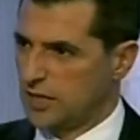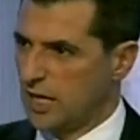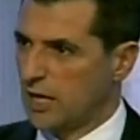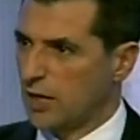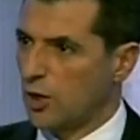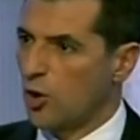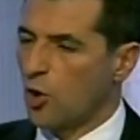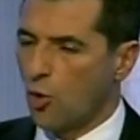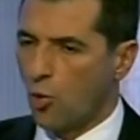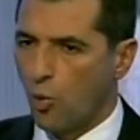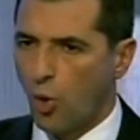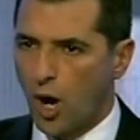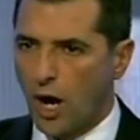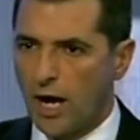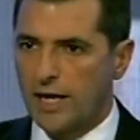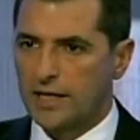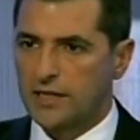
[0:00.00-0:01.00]
today.
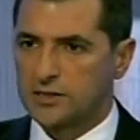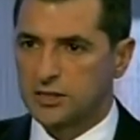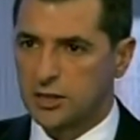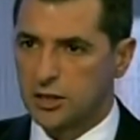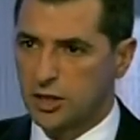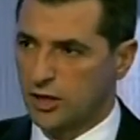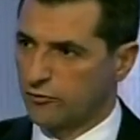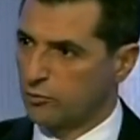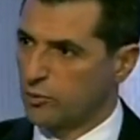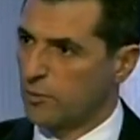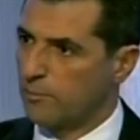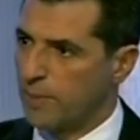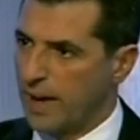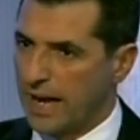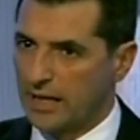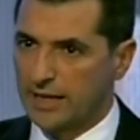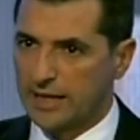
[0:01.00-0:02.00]
Why is the
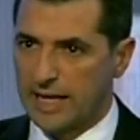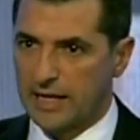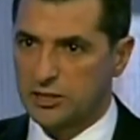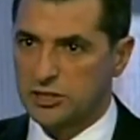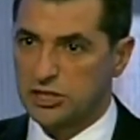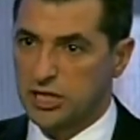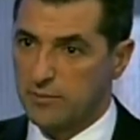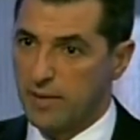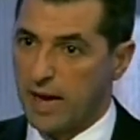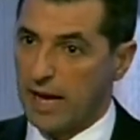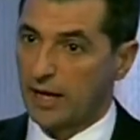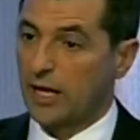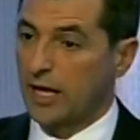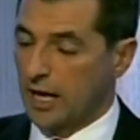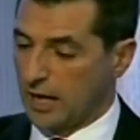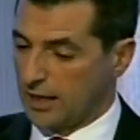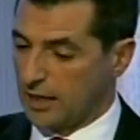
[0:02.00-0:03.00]
government bailing out
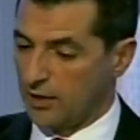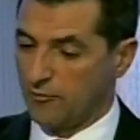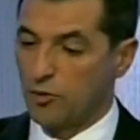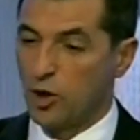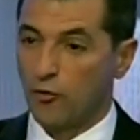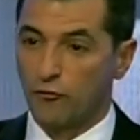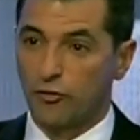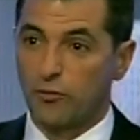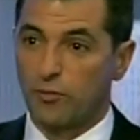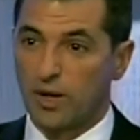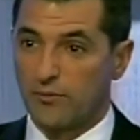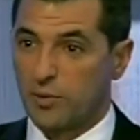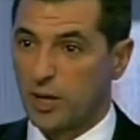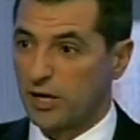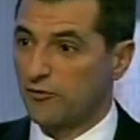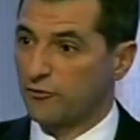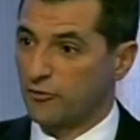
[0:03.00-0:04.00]
GMAC? I got a note from
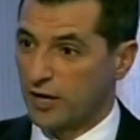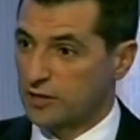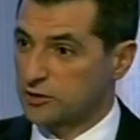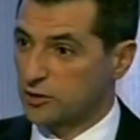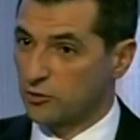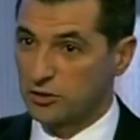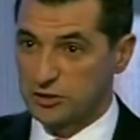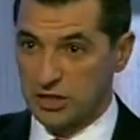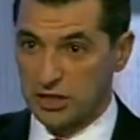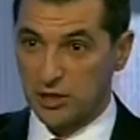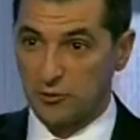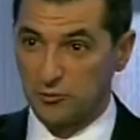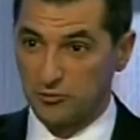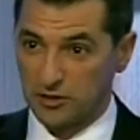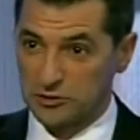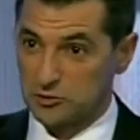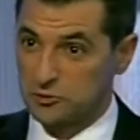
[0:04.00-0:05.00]
my buddy Frank Sorrentino,
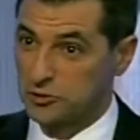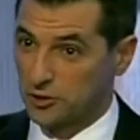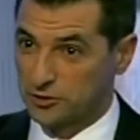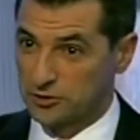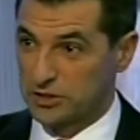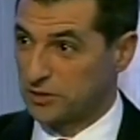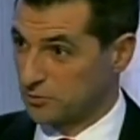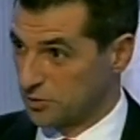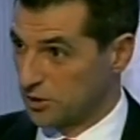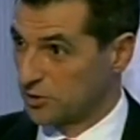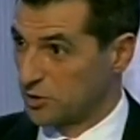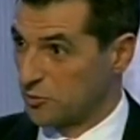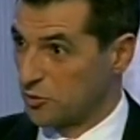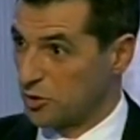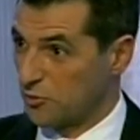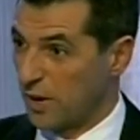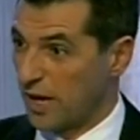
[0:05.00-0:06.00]
who runs New Jersey
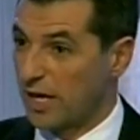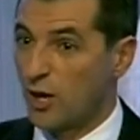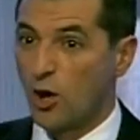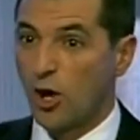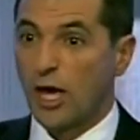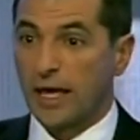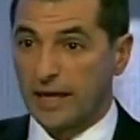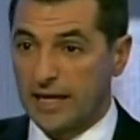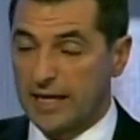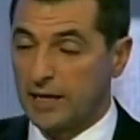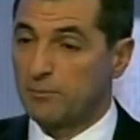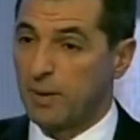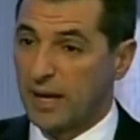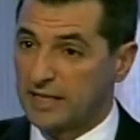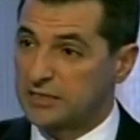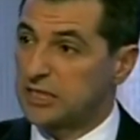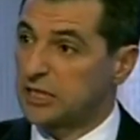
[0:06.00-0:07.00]
Community Bank.
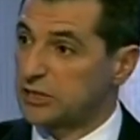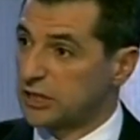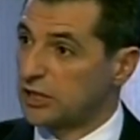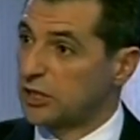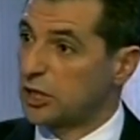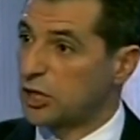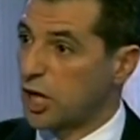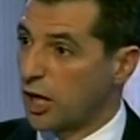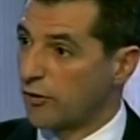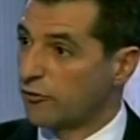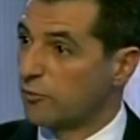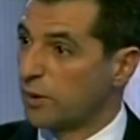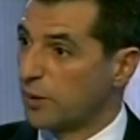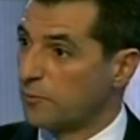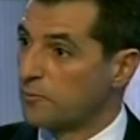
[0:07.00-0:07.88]
The government,